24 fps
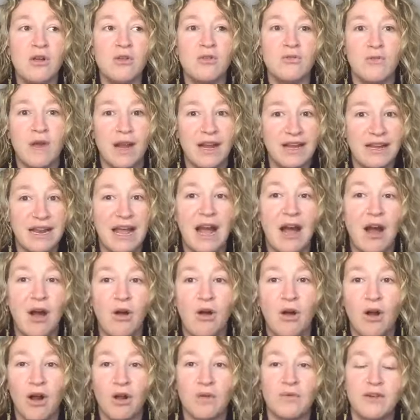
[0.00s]
right now
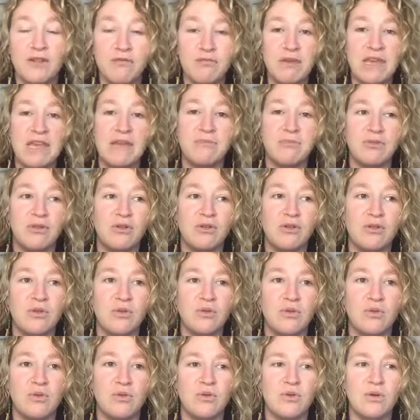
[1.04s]
are with people
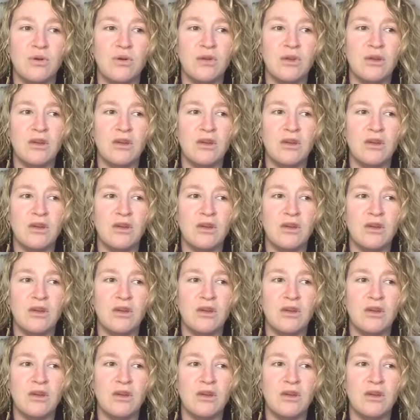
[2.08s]
who